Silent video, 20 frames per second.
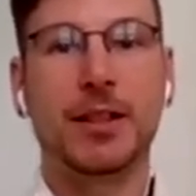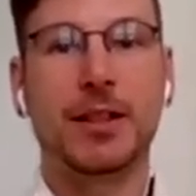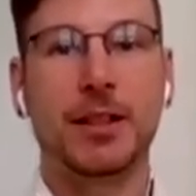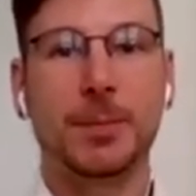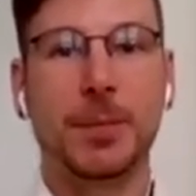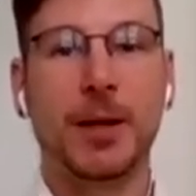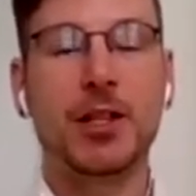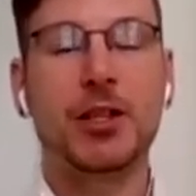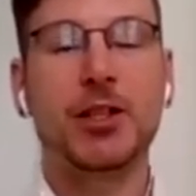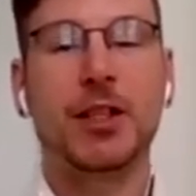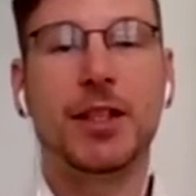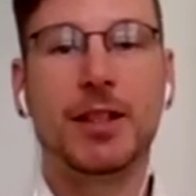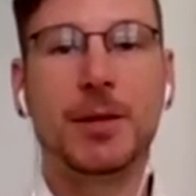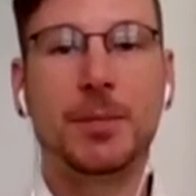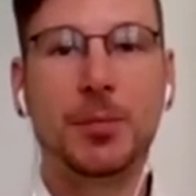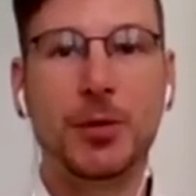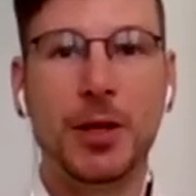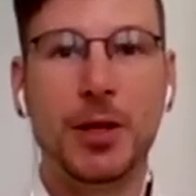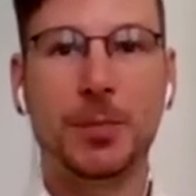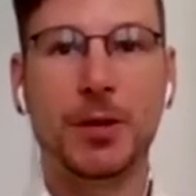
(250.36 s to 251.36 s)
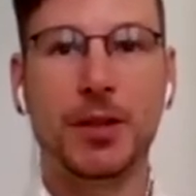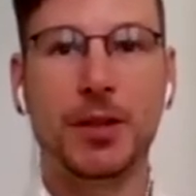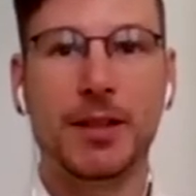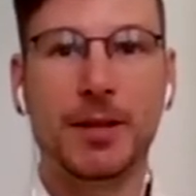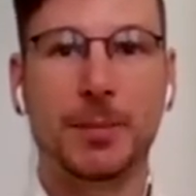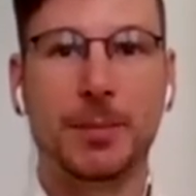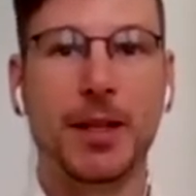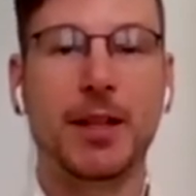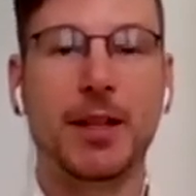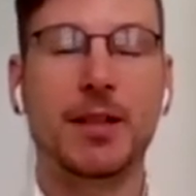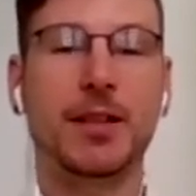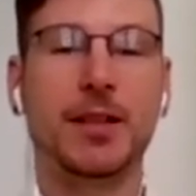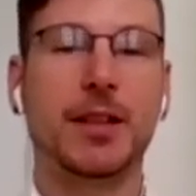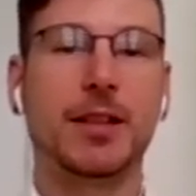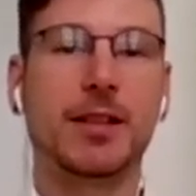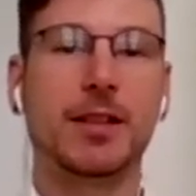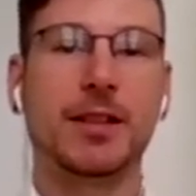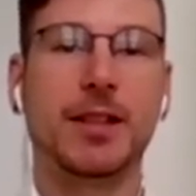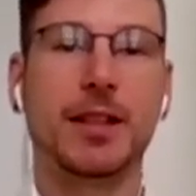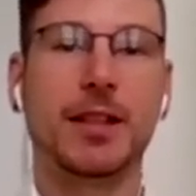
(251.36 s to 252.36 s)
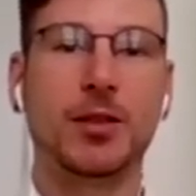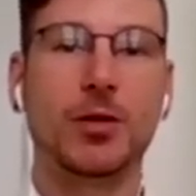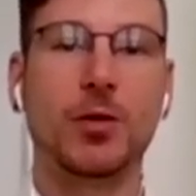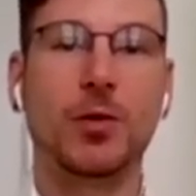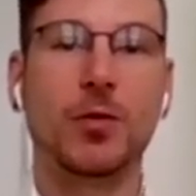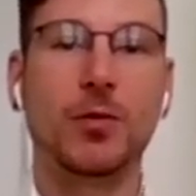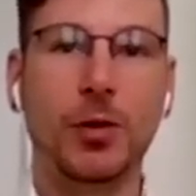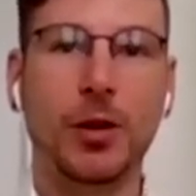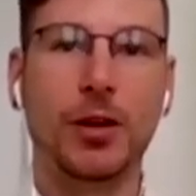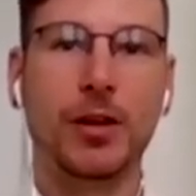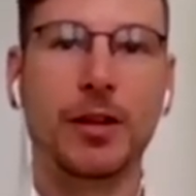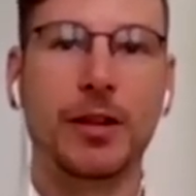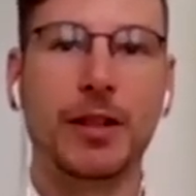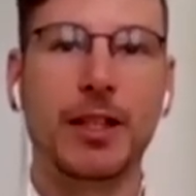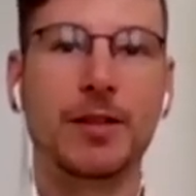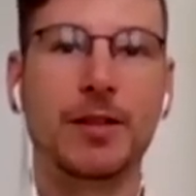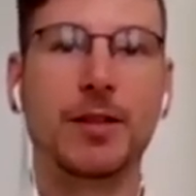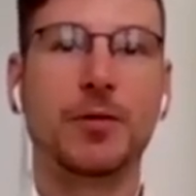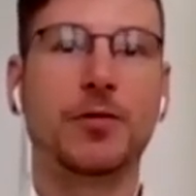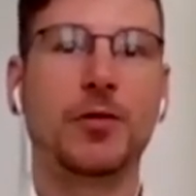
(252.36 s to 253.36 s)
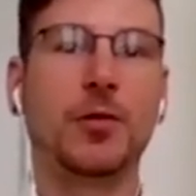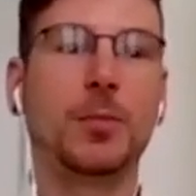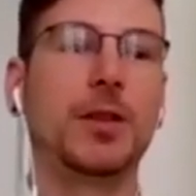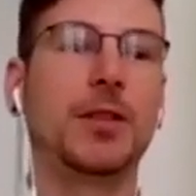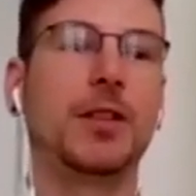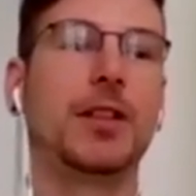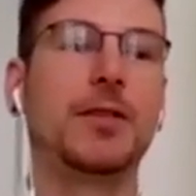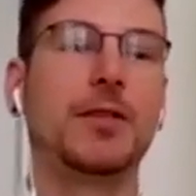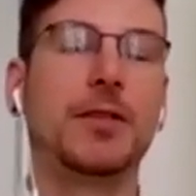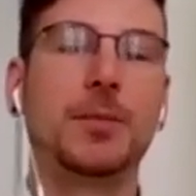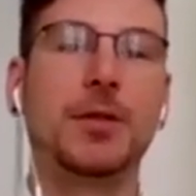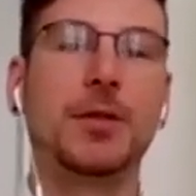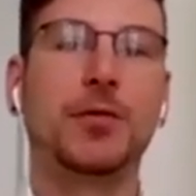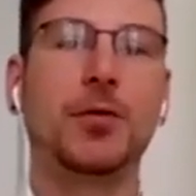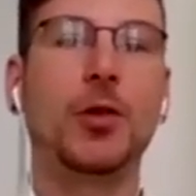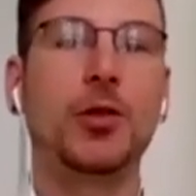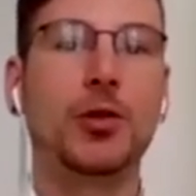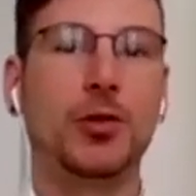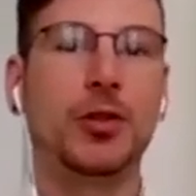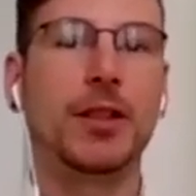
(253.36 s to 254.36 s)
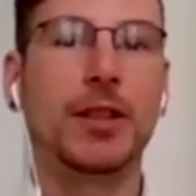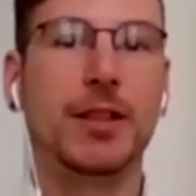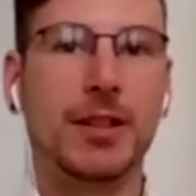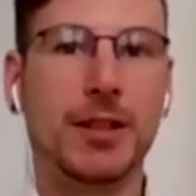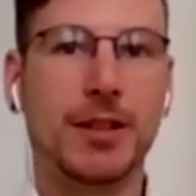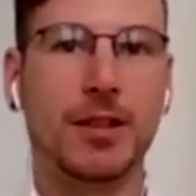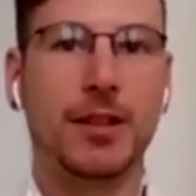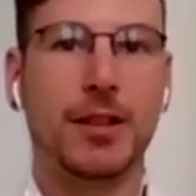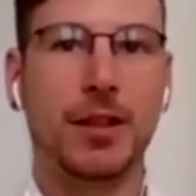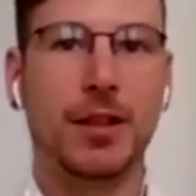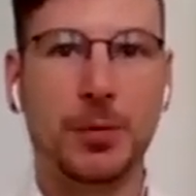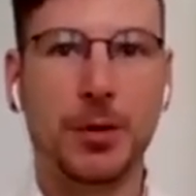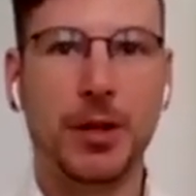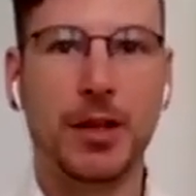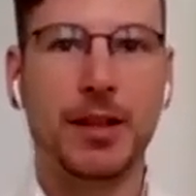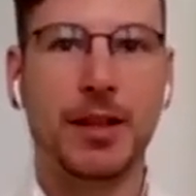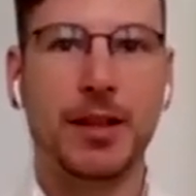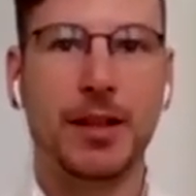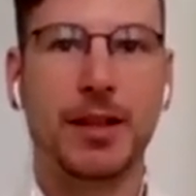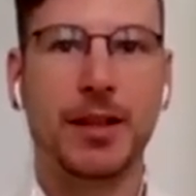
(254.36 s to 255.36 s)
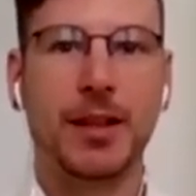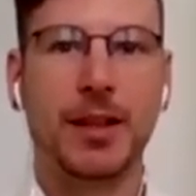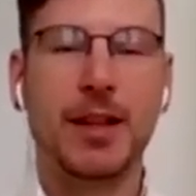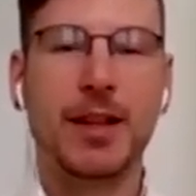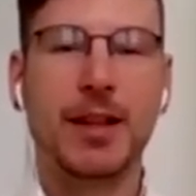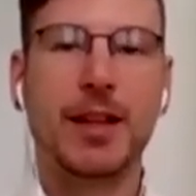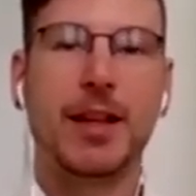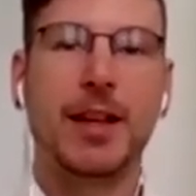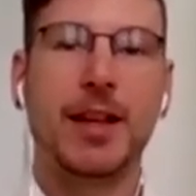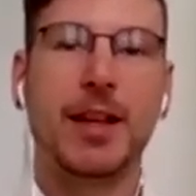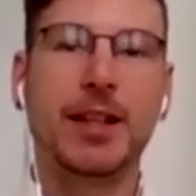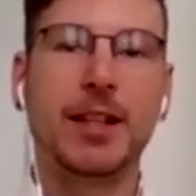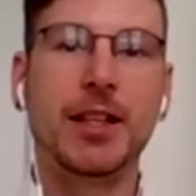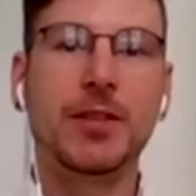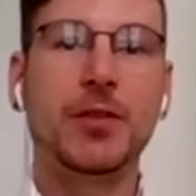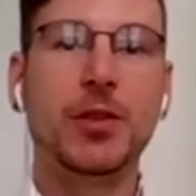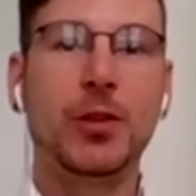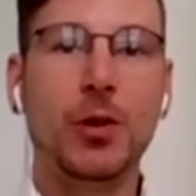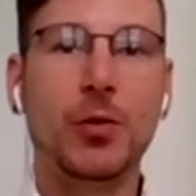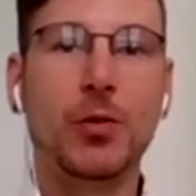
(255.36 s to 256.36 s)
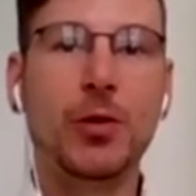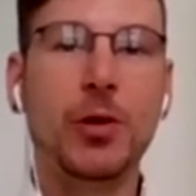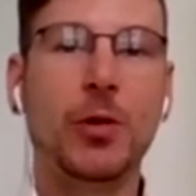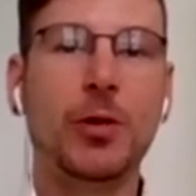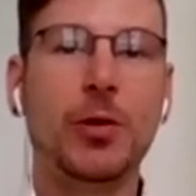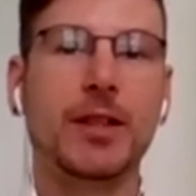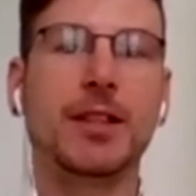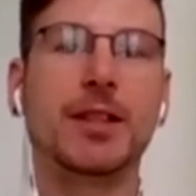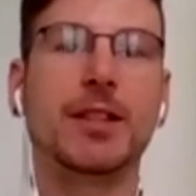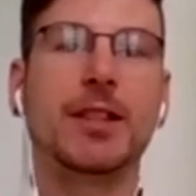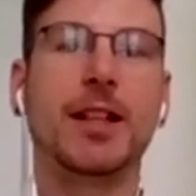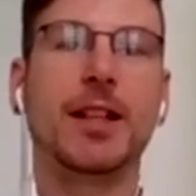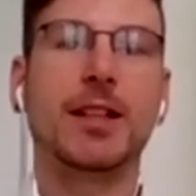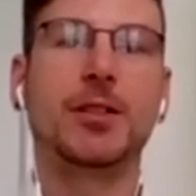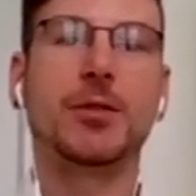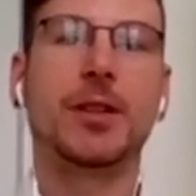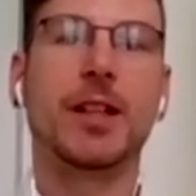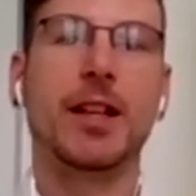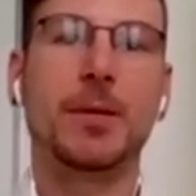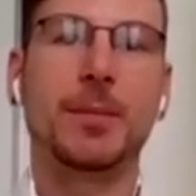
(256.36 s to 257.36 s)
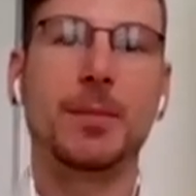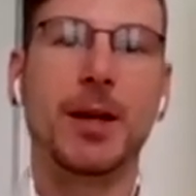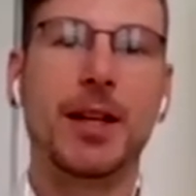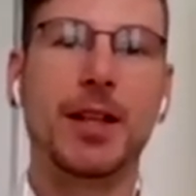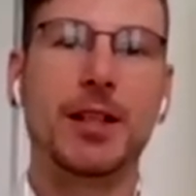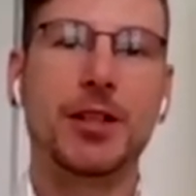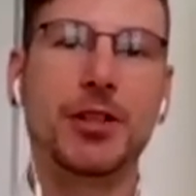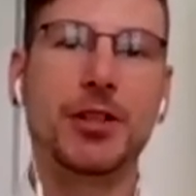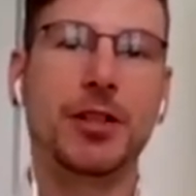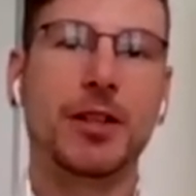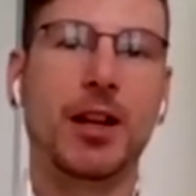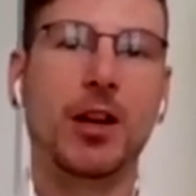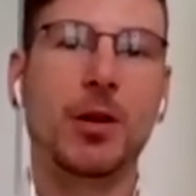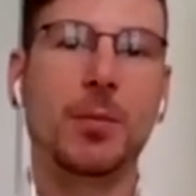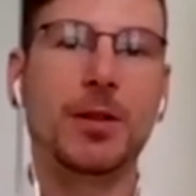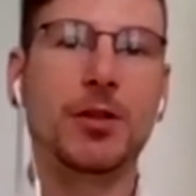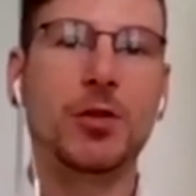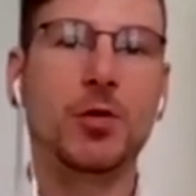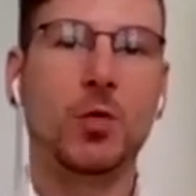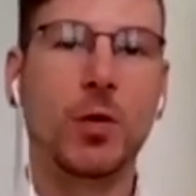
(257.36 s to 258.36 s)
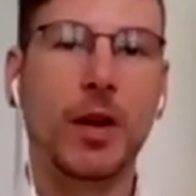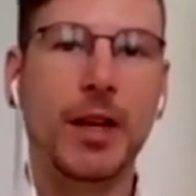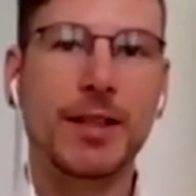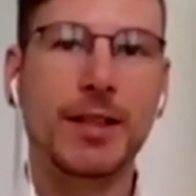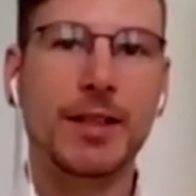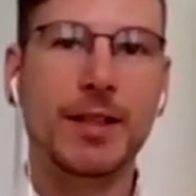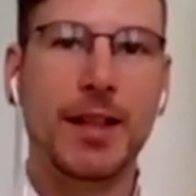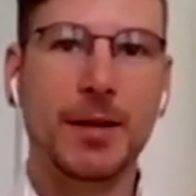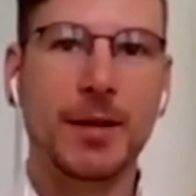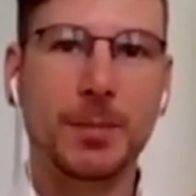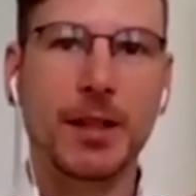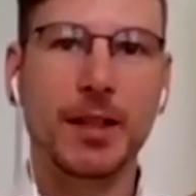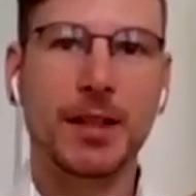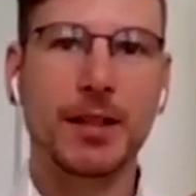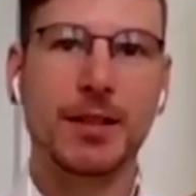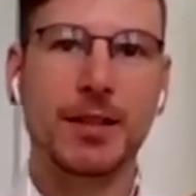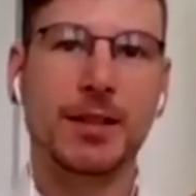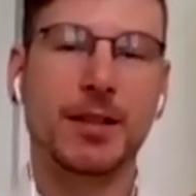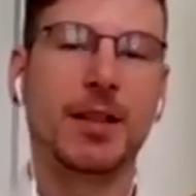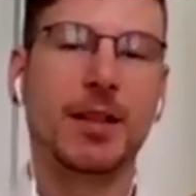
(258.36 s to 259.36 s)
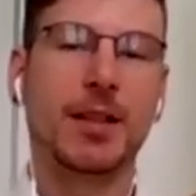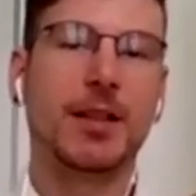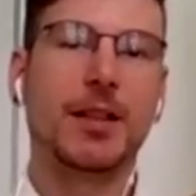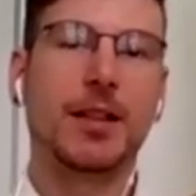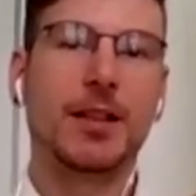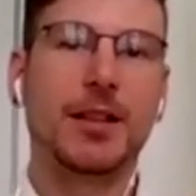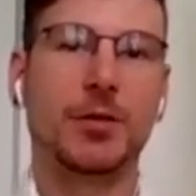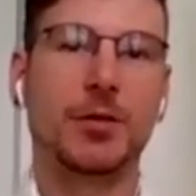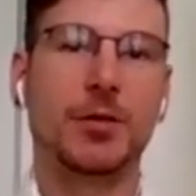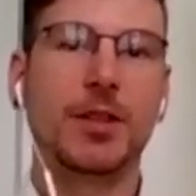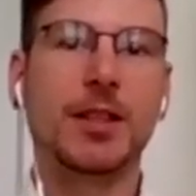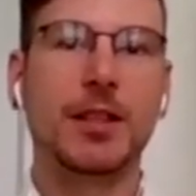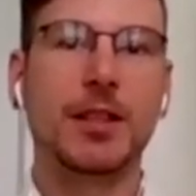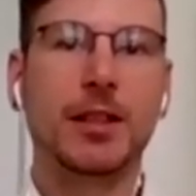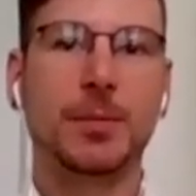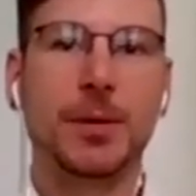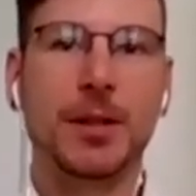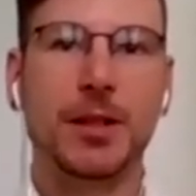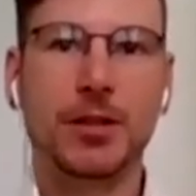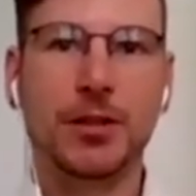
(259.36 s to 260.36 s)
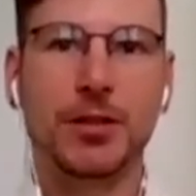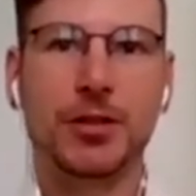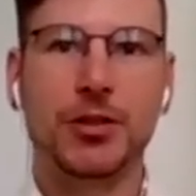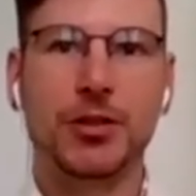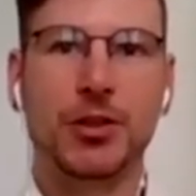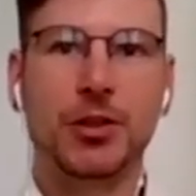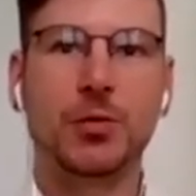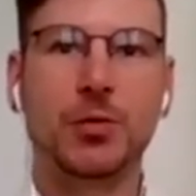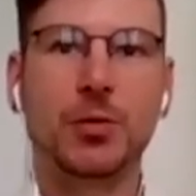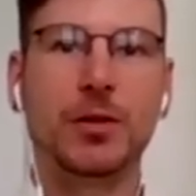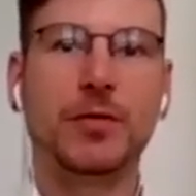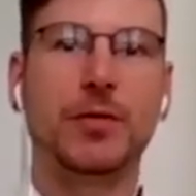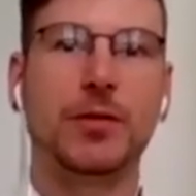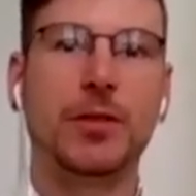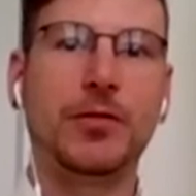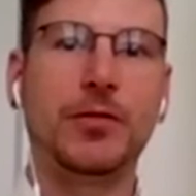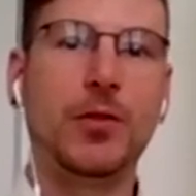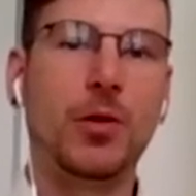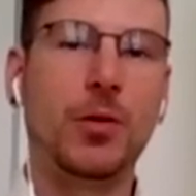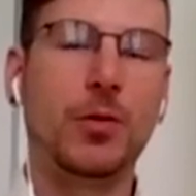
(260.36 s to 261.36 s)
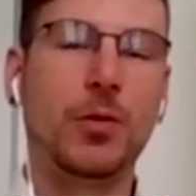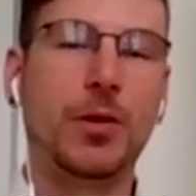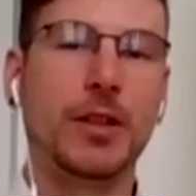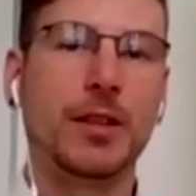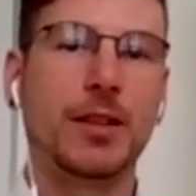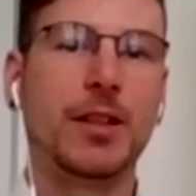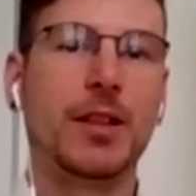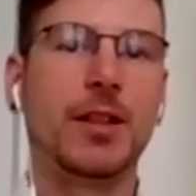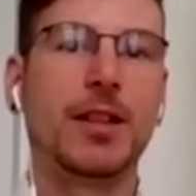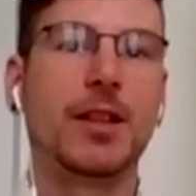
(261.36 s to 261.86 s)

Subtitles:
especially in the pre-press, many things can go wrong even before you started printing. And if you don't notice that, you can imagine how much waste that means in a result, because you will forward